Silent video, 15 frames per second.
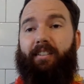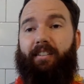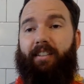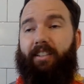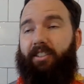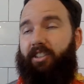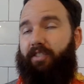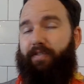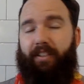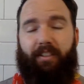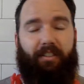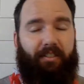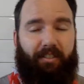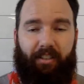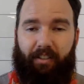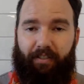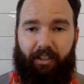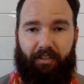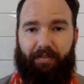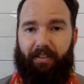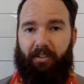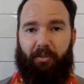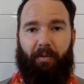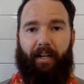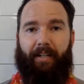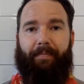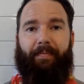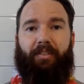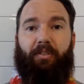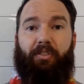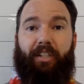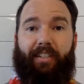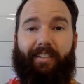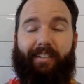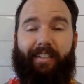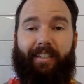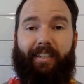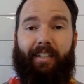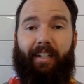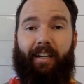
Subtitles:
It just feels right. So Jessie Lynn,